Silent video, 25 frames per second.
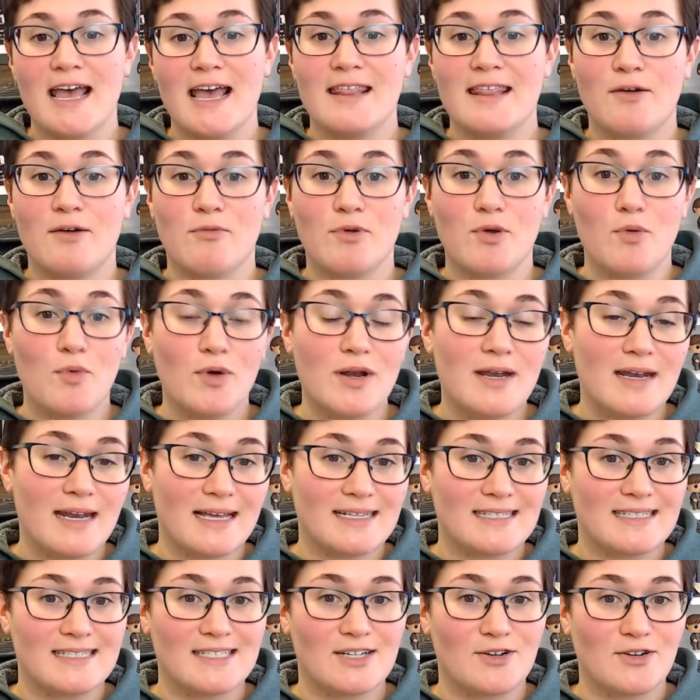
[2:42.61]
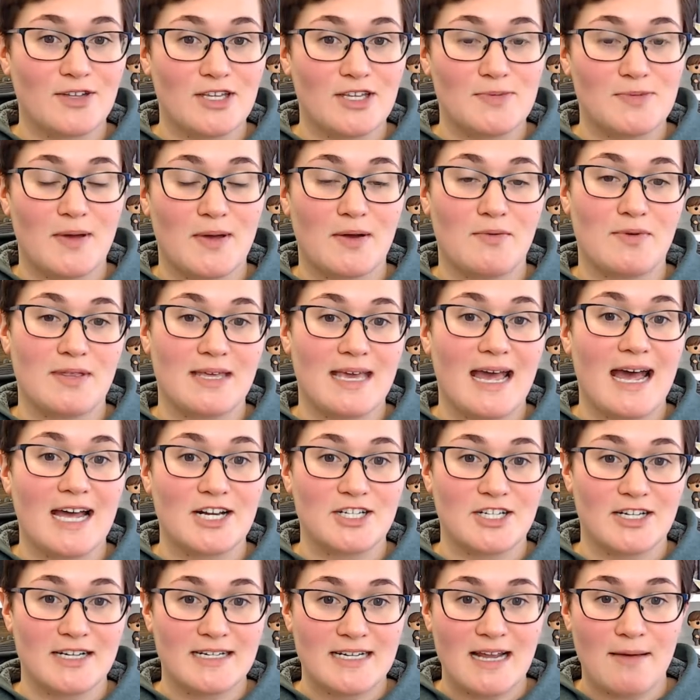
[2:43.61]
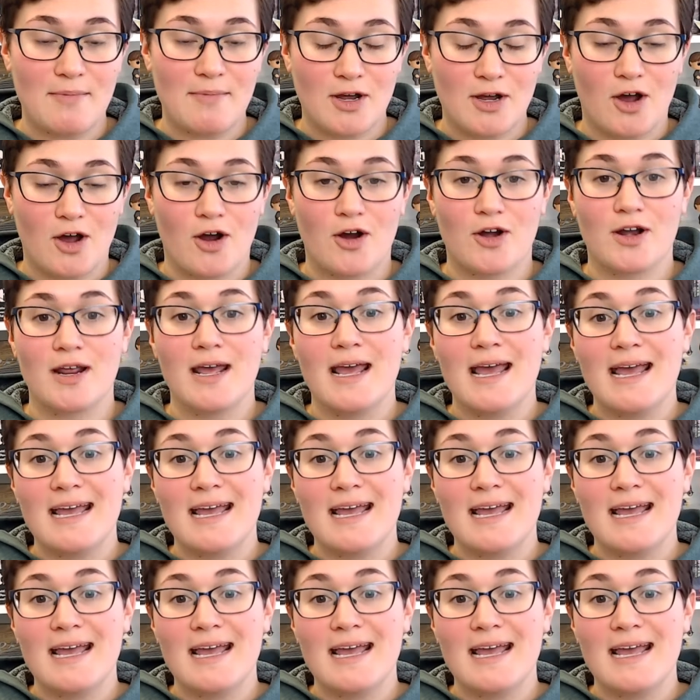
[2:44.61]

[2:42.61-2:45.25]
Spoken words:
that we wouldn't necessarily spend with cash on a debit card?